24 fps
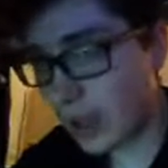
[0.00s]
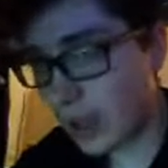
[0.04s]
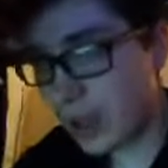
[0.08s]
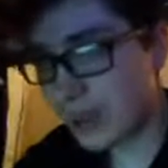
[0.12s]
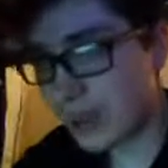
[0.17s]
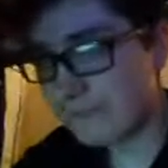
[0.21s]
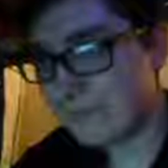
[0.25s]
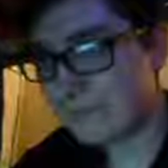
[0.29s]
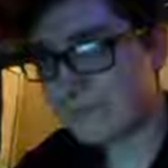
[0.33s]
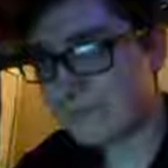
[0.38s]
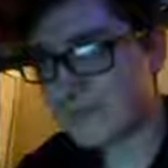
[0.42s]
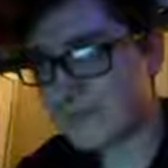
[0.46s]

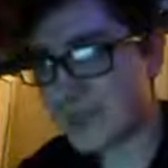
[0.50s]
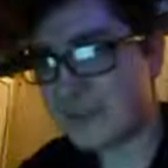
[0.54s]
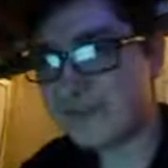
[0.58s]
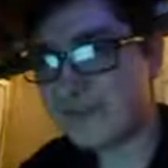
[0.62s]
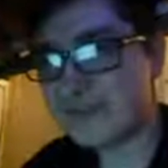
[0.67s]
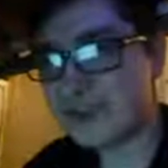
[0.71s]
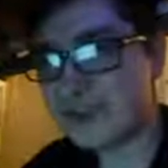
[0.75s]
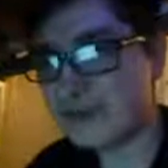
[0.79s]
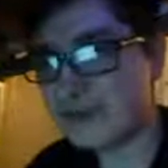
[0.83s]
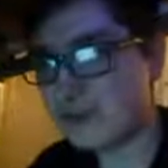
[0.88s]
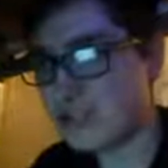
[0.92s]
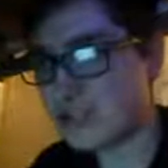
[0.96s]
uh,
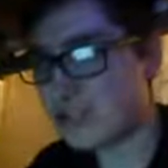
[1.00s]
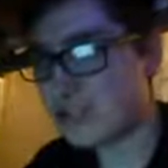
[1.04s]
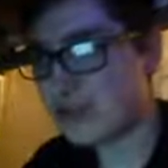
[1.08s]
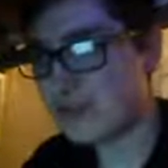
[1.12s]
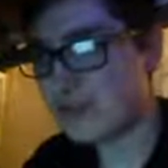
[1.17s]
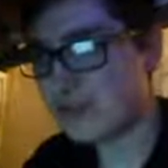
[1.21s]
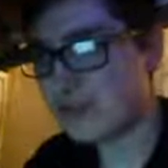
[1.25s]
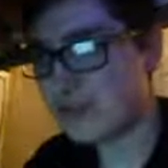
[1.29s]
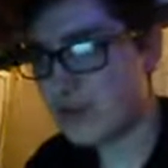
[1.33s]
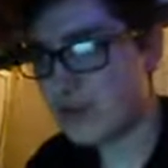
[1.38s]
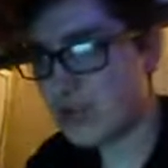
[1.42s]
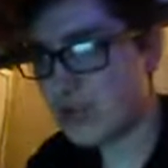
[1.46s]

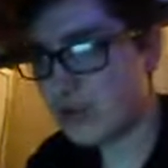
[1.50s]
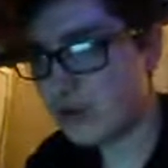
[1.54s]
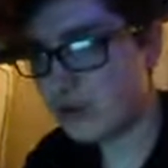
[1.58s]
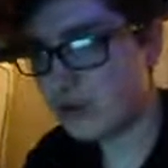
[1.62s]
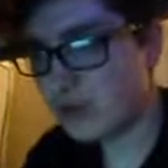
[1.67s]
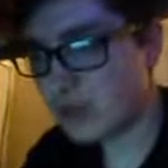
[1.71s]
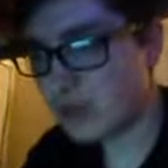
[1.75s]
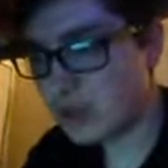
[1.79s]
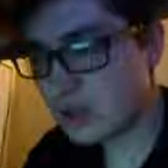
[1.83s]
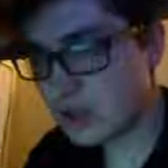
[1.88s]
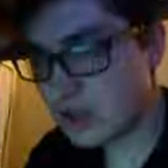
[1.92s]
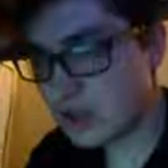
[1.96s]
future
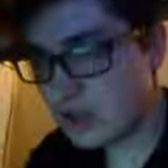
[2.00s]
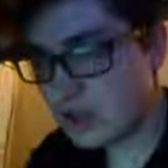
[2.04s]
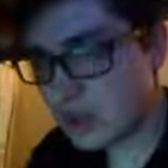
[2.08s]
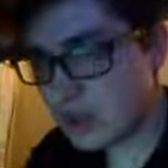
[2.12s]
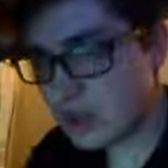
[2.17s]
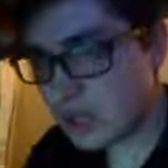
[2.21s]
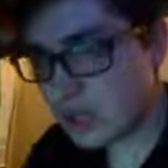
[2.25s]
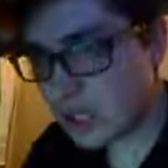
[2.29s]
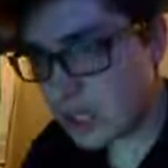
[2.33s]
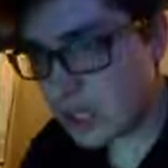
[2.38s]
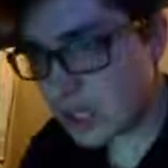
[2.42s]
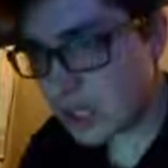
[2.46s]
video.
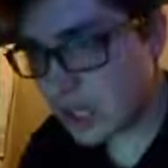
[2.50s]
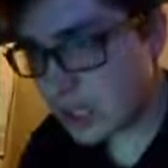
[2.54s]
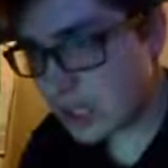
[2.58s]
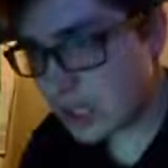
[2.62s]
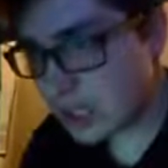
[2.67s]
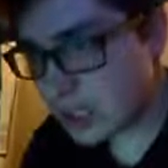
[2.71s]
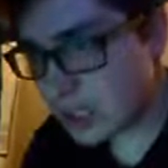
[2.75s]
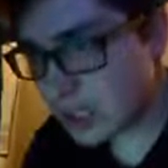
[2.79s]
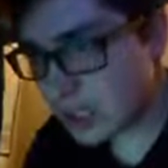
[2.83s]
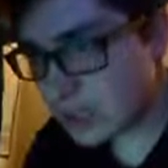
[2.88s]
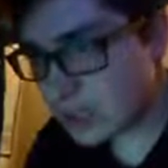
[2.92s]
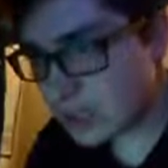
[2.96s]

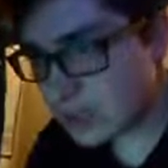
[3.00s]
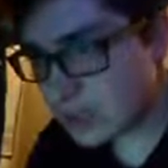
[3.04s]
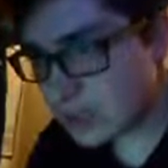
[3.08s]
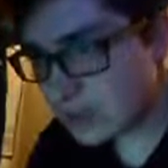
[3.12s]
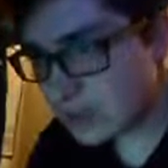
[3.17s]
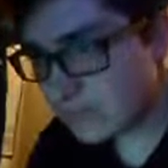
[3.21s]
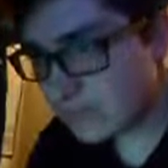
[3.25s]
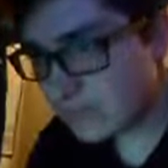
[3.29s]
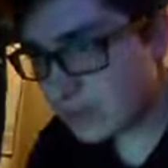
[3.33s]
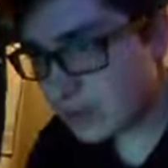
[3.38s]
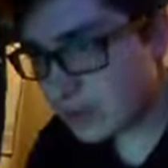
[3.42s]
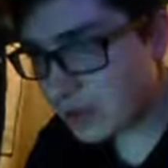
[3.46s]
Uh,
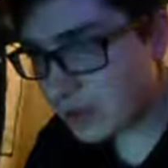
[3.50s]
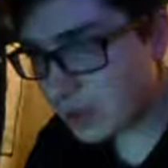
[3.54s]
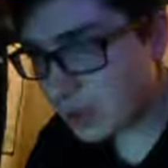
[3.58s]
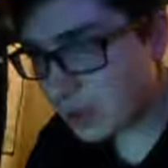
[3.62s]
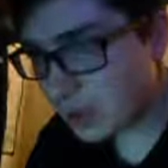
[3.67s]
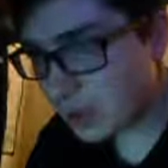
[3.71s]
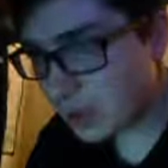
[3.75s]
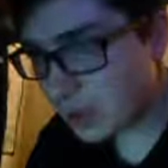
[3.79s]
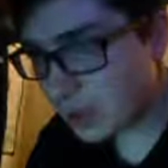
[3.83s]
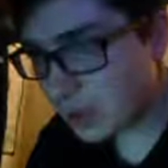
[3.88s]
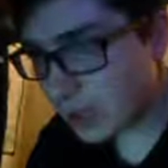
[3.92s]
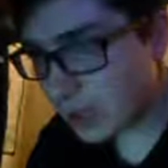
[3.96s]

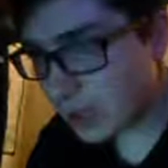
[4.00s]
something